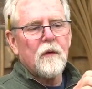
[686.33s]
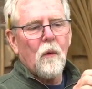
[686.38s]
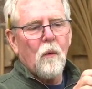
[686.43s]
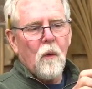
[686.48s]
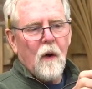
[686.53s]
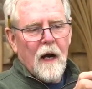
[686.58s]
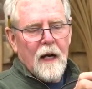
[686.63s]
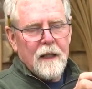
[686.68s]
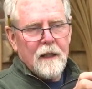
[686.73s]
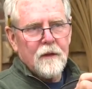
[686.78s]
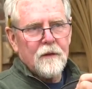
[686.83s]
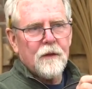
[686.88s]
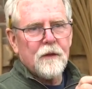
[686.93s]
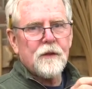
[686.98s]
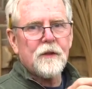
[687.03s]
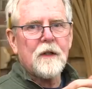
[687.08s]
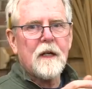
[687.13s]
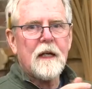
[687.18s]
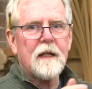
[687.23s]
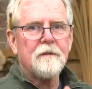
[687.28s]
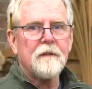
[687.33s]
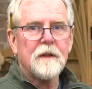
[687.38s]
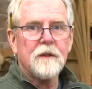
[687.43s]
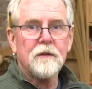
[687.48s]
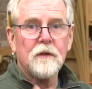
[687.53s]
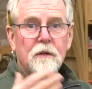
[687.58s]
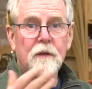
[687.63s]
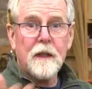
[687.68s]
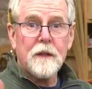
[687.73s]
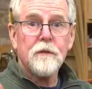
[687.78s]
the wider the
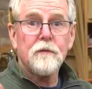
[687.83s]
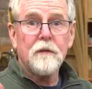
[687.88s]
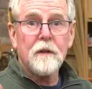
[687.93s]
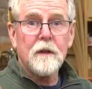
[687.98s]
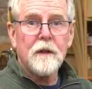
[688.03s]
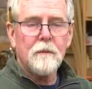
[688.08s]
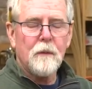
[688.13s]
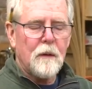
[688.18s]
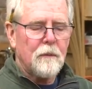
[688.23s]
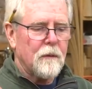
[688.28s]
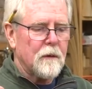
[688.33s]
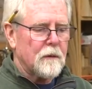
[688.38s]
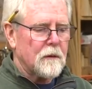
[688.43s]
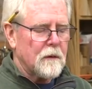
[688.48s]
shaving. So that's really what